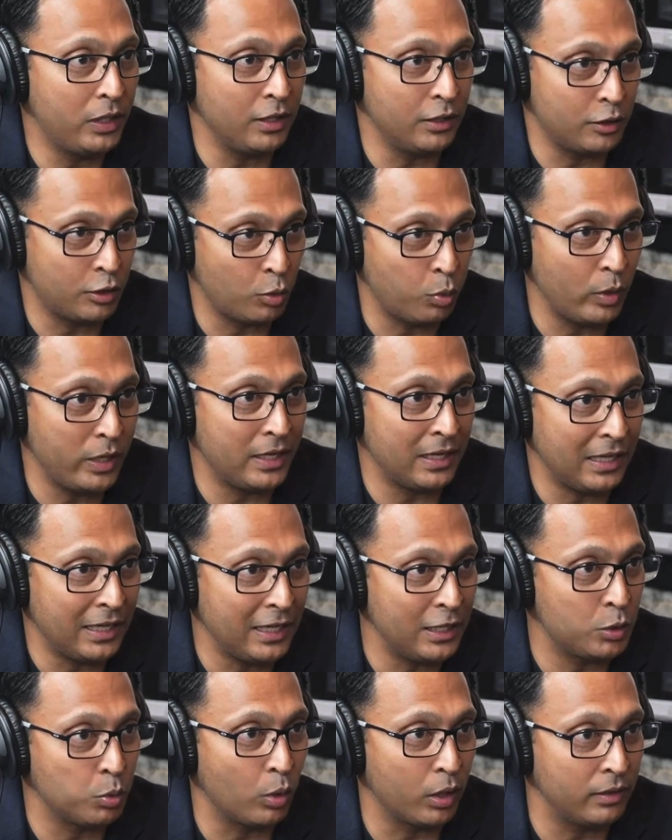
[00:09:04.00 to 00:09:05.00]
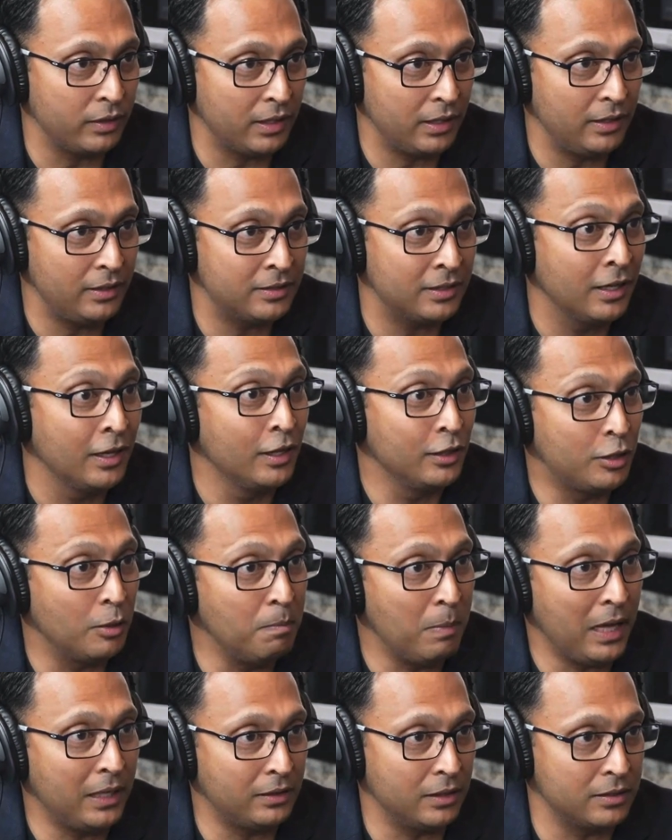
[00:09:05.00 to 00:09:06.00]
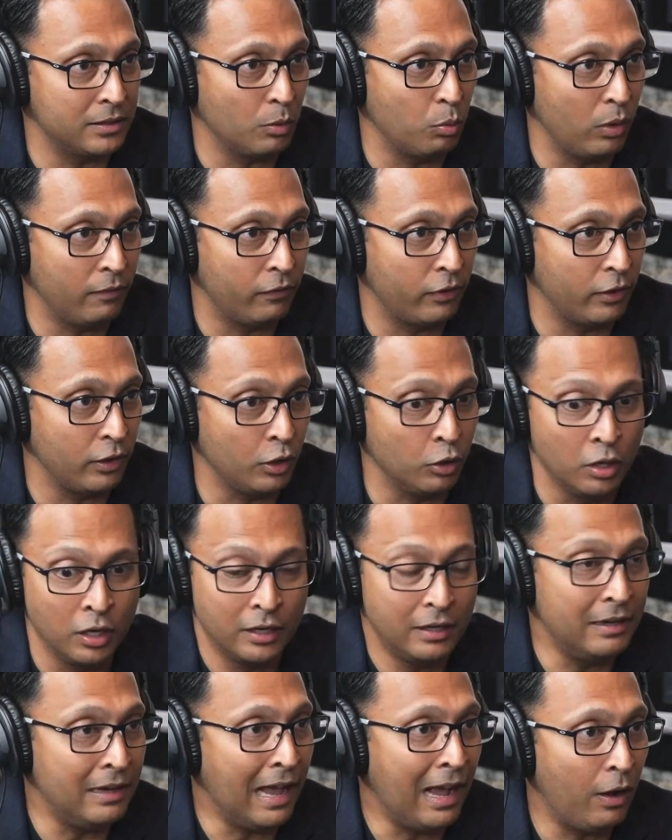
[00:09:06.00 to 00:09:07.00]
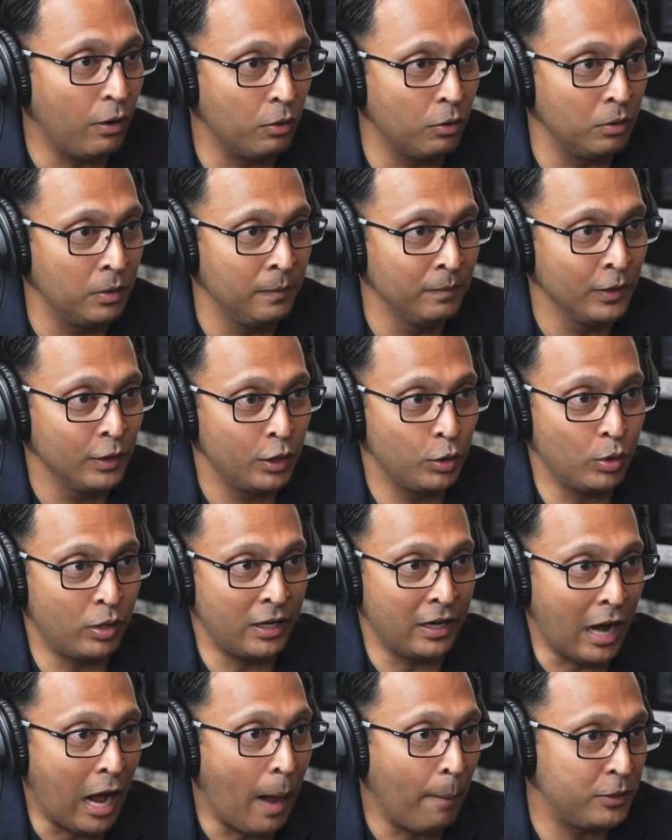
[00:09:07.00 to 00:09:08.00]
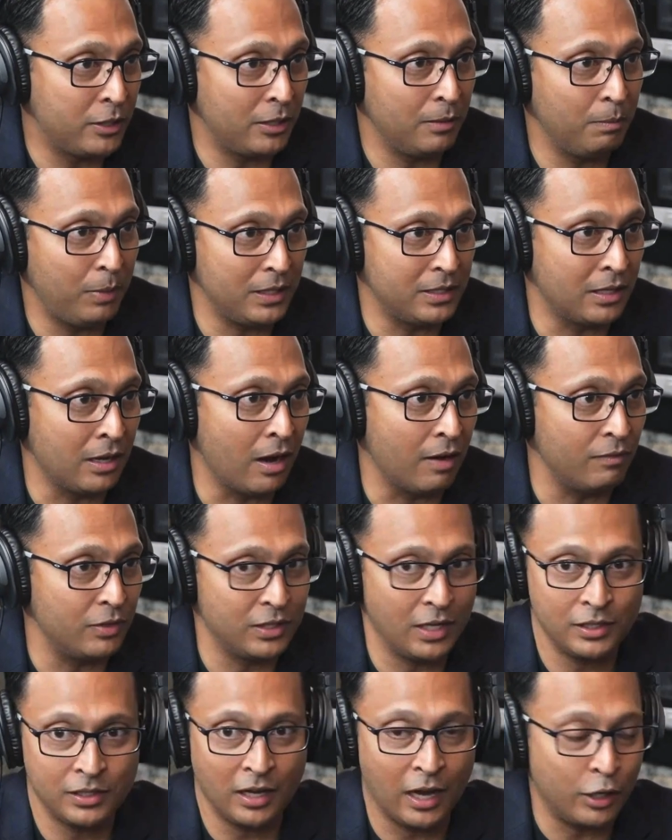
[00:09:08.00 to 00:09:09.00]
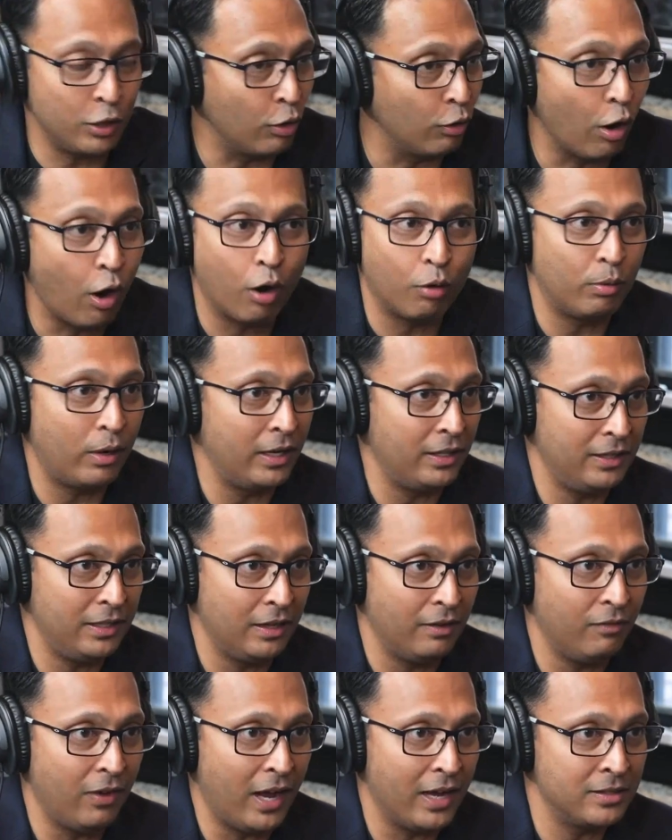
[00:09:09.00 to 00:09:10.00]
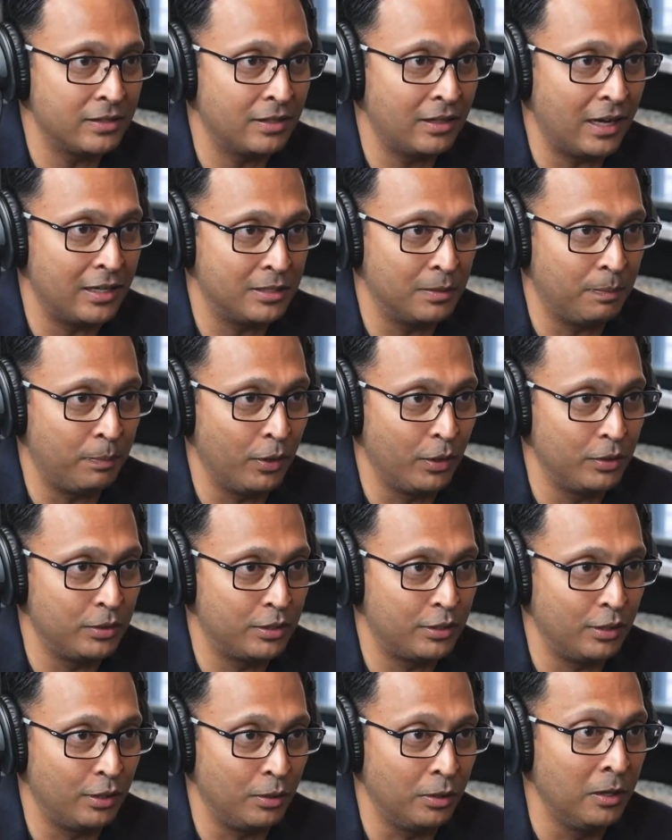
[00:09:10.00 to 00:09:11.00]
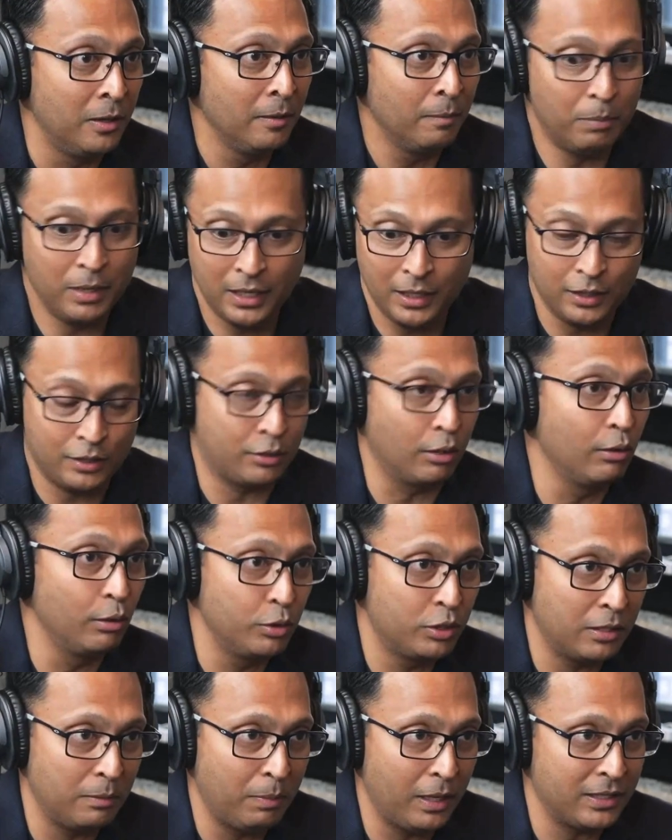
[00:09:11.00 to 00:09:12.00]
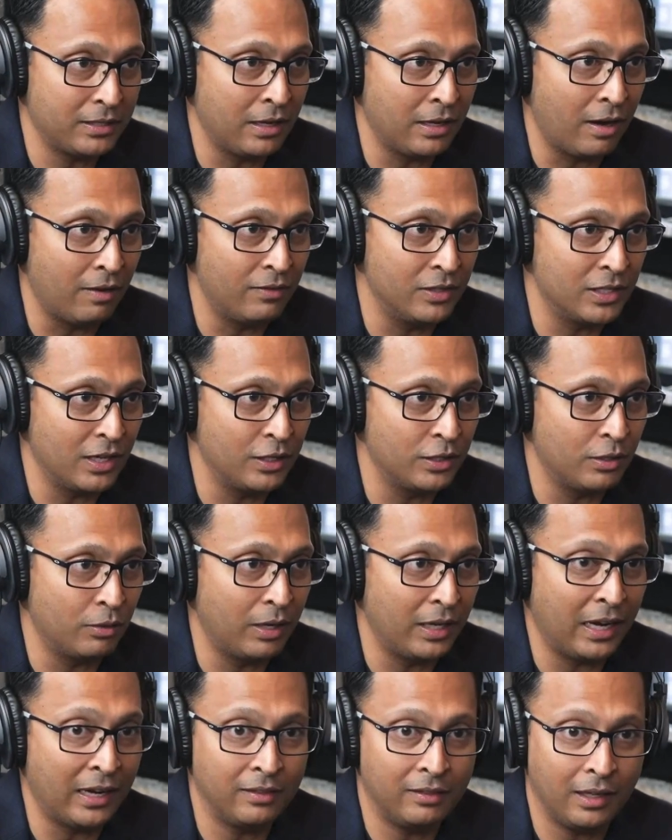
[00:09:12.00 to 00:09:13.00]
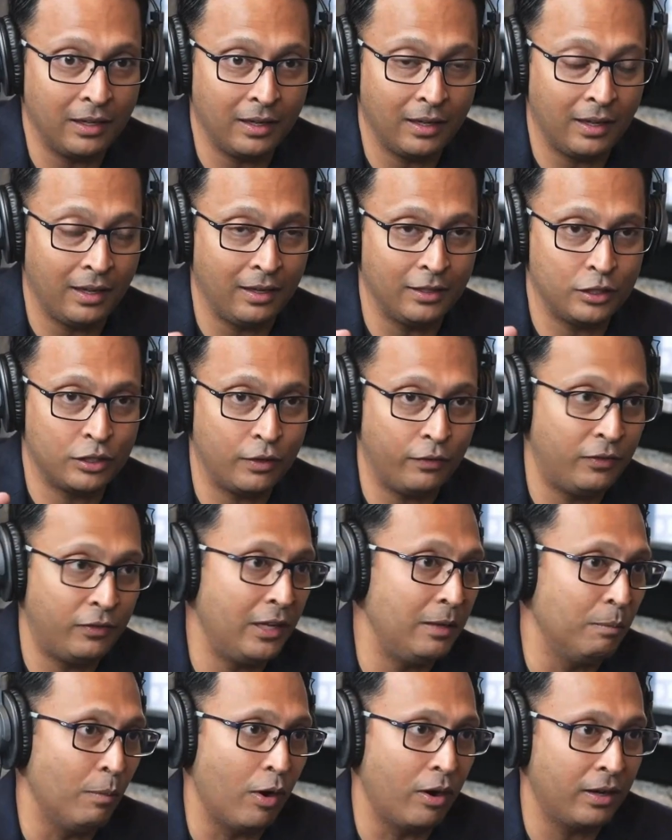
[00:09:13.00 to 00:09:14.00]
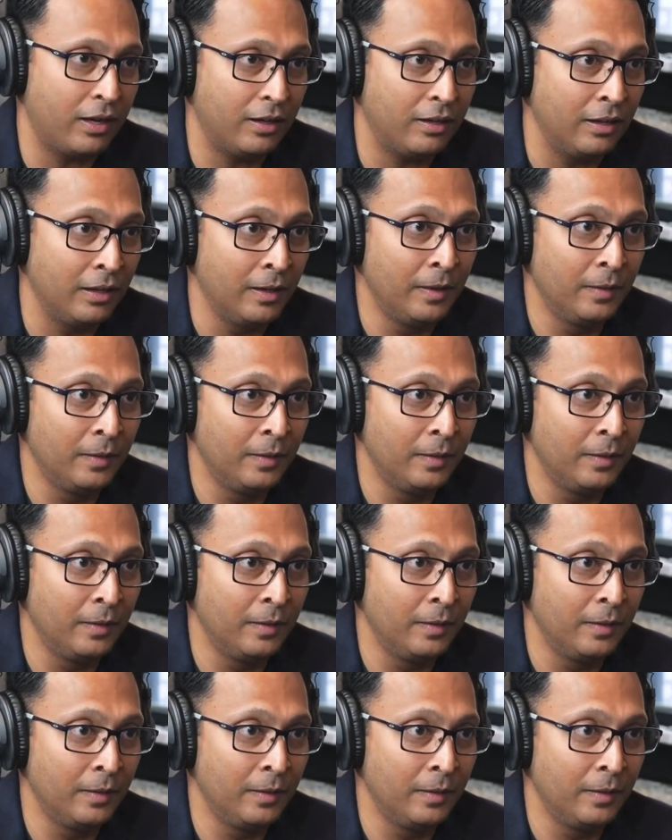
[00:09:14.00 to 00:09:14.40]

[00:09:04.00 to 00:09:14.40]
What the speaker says: can tweak in each one of these to make this a win for you. Now, you're in an option-based conversation, and you're already the advisor as opposed to being a solution-based conversation, right? And I think in a shifting market,